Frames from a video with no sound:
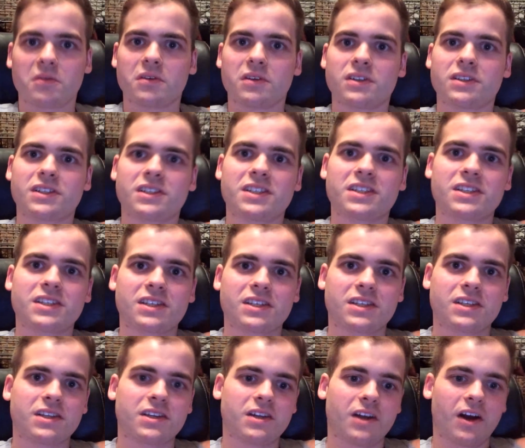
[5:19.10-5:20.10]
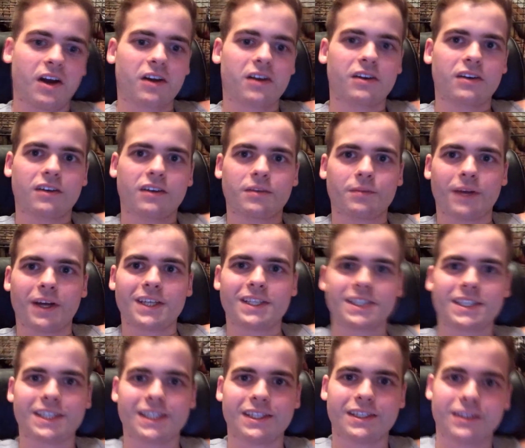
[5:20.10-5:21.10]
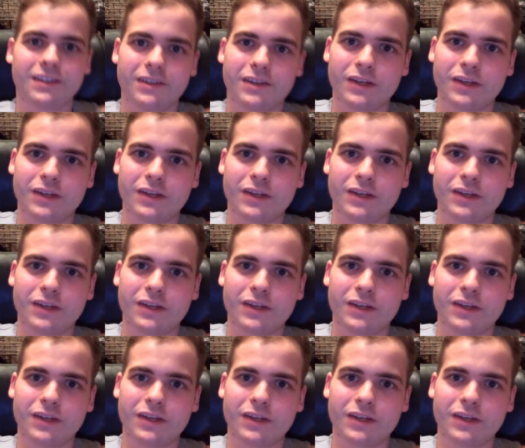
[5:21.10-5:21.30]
stuck to my skin,